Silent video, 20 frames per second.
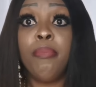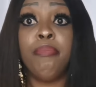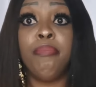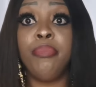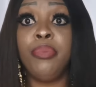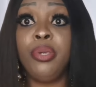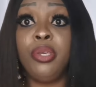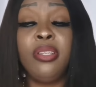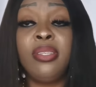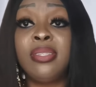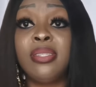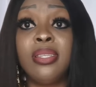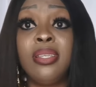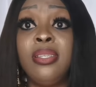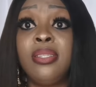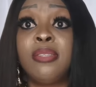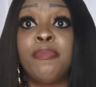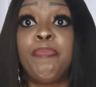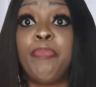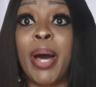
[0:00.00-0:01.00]

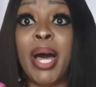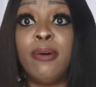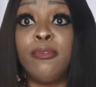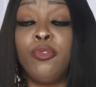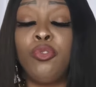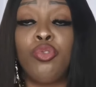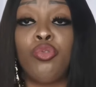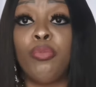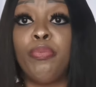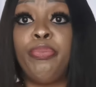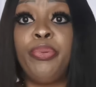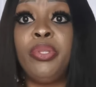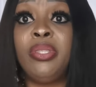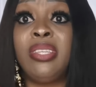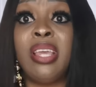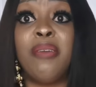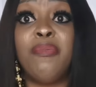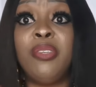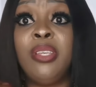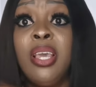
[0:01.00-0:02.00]
is bound to be
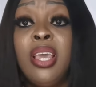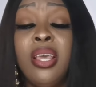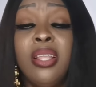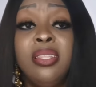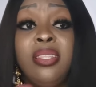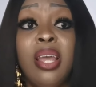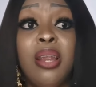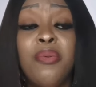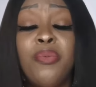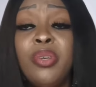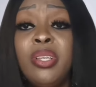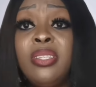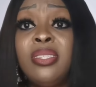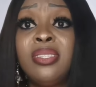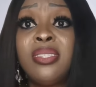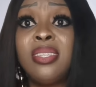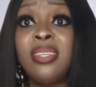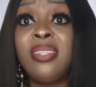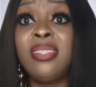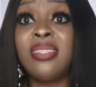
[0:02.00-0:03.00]
there
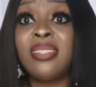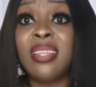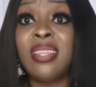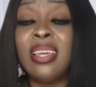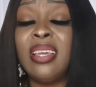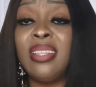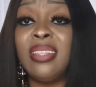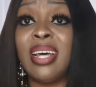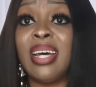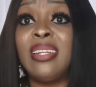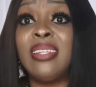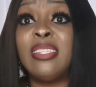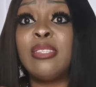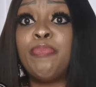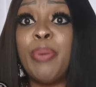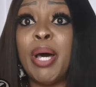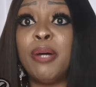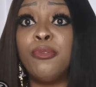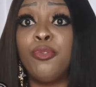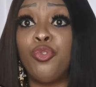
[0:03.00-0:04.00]
is this thing that is
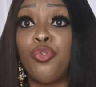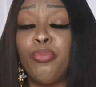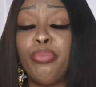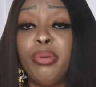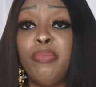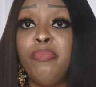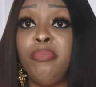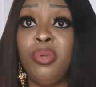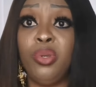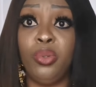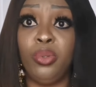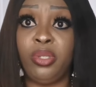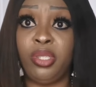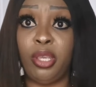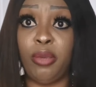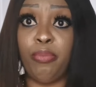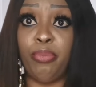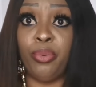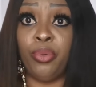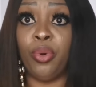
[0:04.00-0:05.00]
bound to be
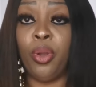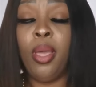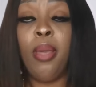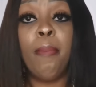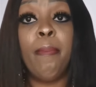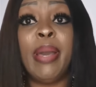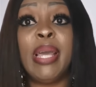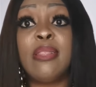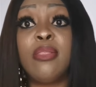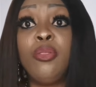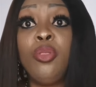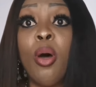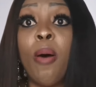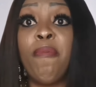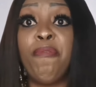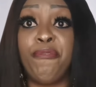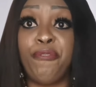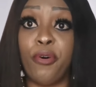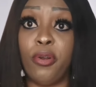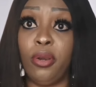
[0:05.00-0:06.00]
mutable, but
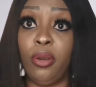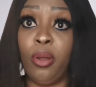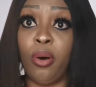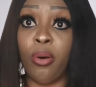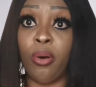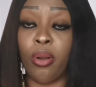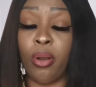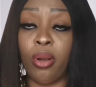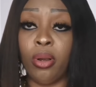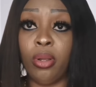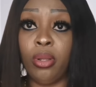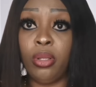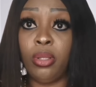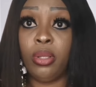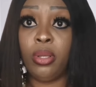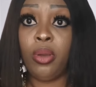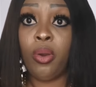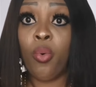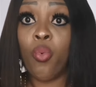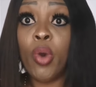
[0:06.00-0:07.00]
not for long.
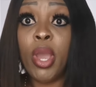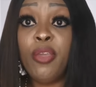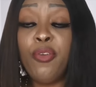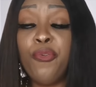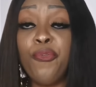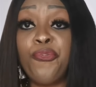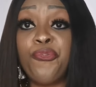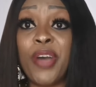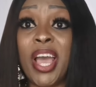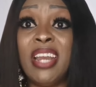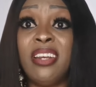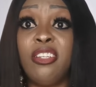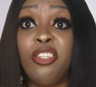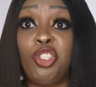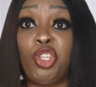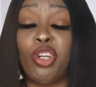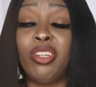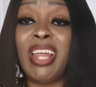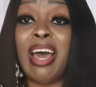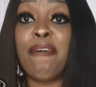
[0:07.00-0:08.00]
When you find
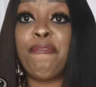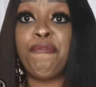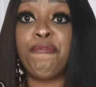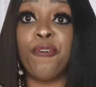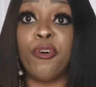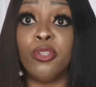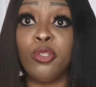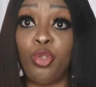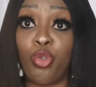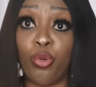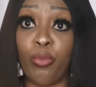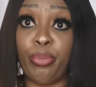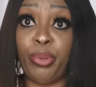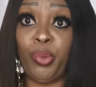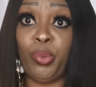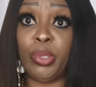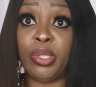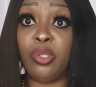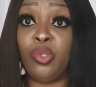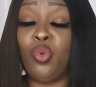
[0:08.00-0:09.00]
each other fun to
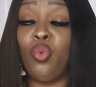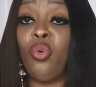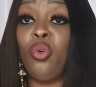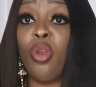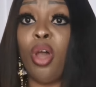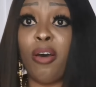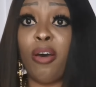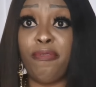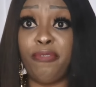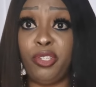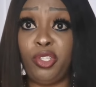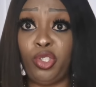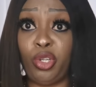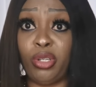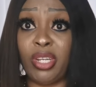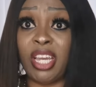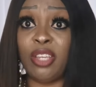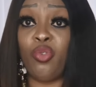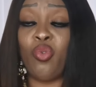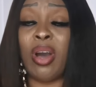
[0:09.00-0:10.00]
be with, you love each
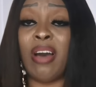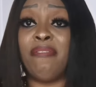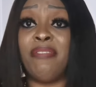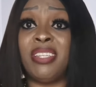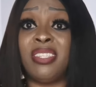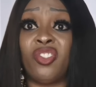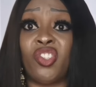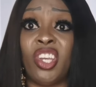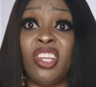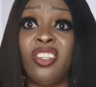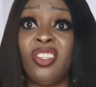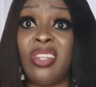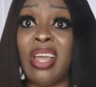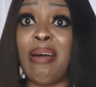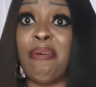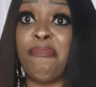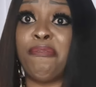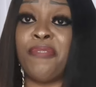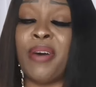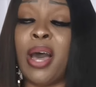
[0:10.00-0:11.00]
other, you have exchanged
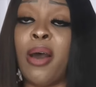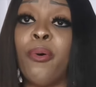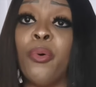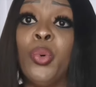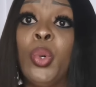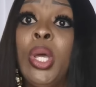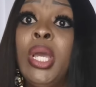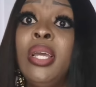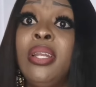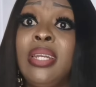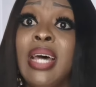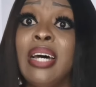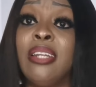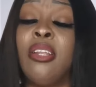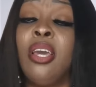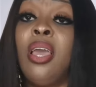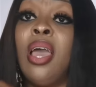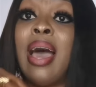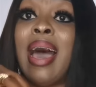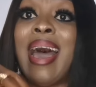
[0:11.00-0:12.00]
that vow
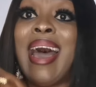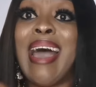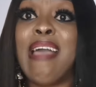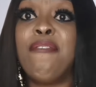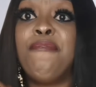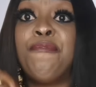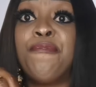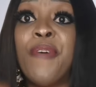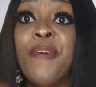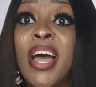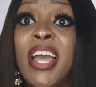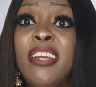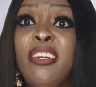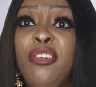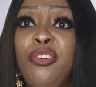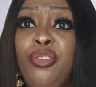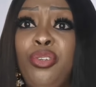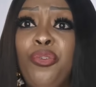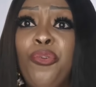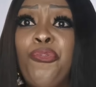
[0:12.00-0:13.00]
that I
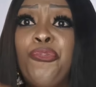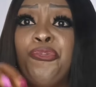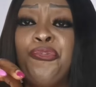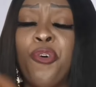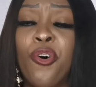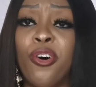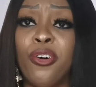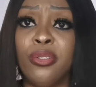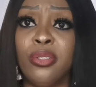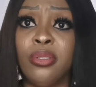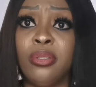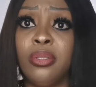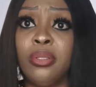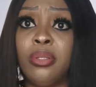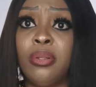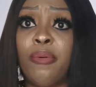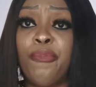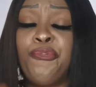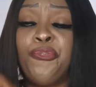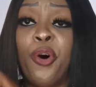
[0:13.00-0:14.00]
find you
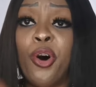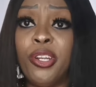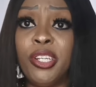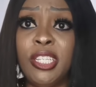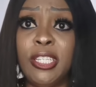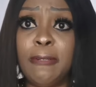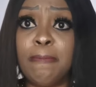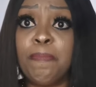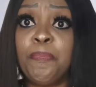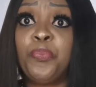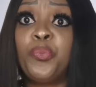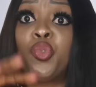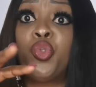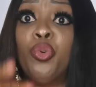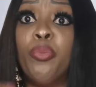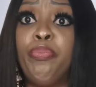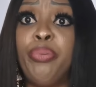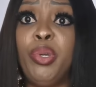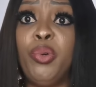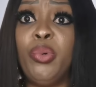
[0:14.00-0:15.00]
funny
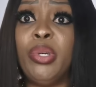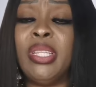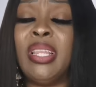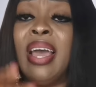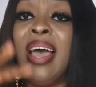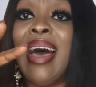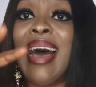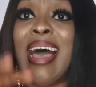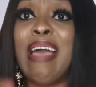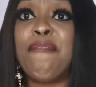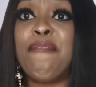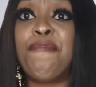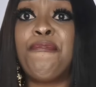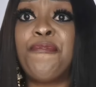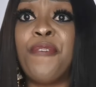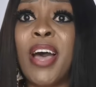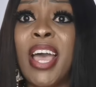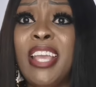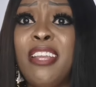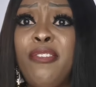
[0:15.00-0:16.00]
to be with, I
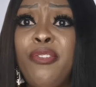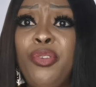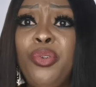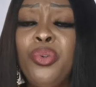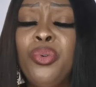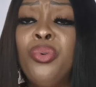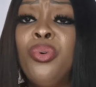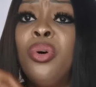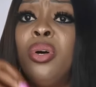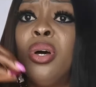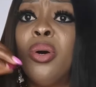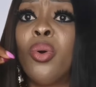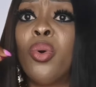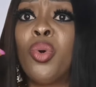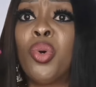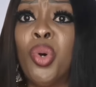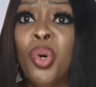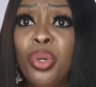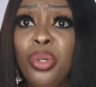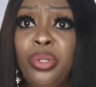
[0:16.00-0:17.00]
find you
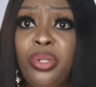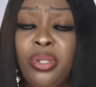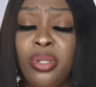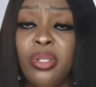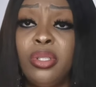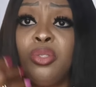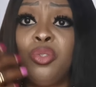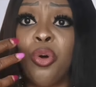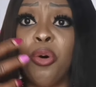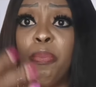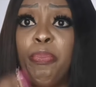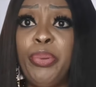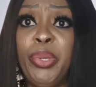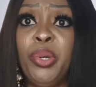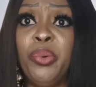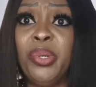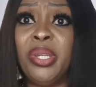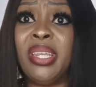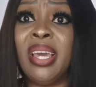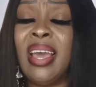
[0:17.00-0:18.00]
good to
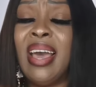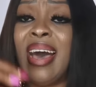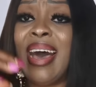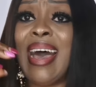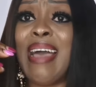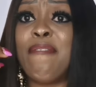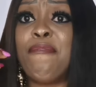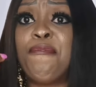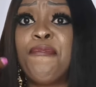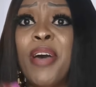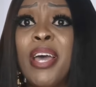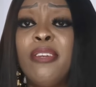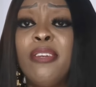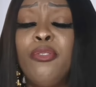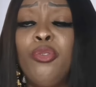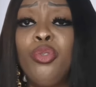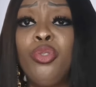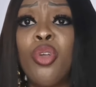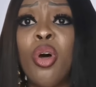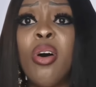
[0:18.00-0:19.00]
be with, I
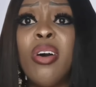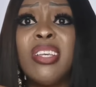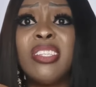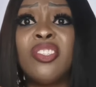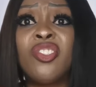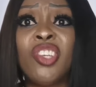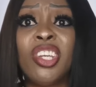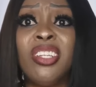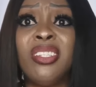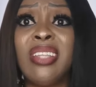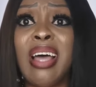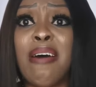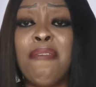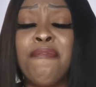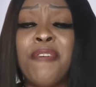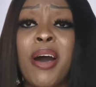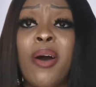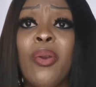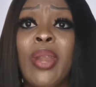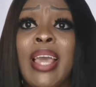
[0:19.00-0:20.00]
find you, don't exchange
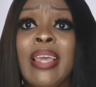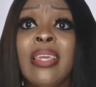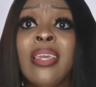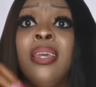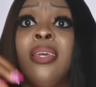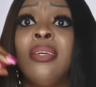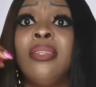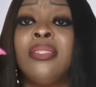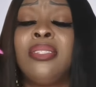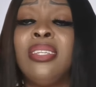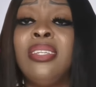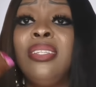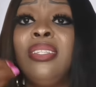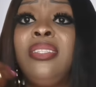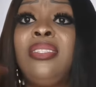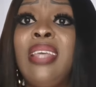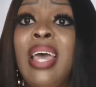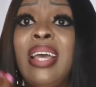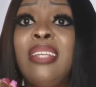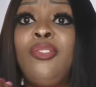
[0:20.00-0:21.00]
that vow like
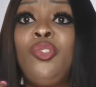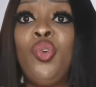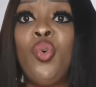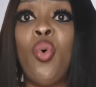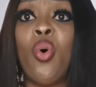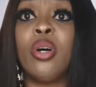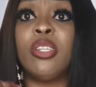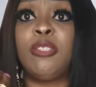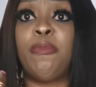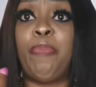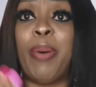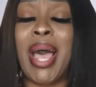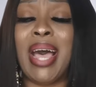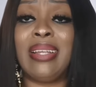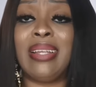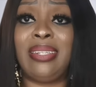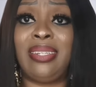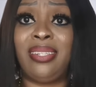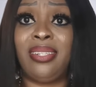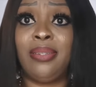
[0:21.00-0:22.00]
till death do us
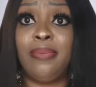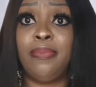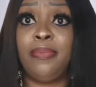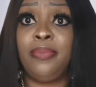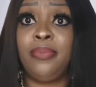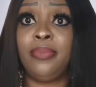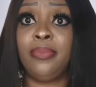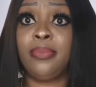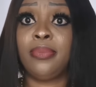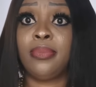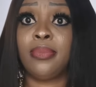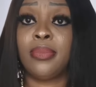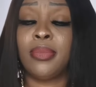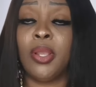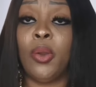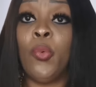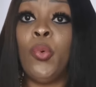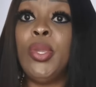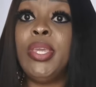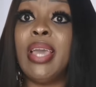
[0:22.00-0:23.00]
part.
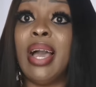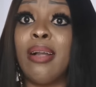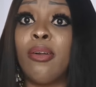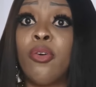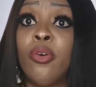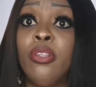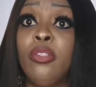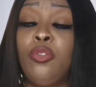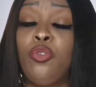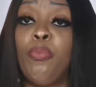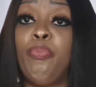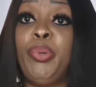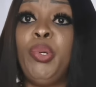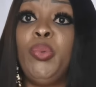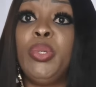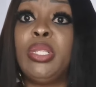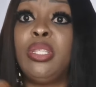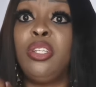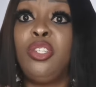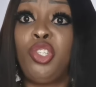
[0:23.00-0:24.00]
We are going to
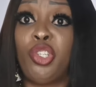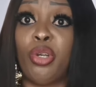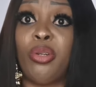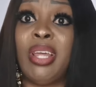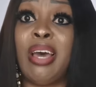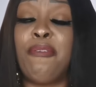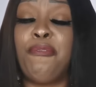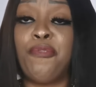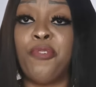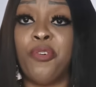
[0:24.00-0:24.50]
be with each other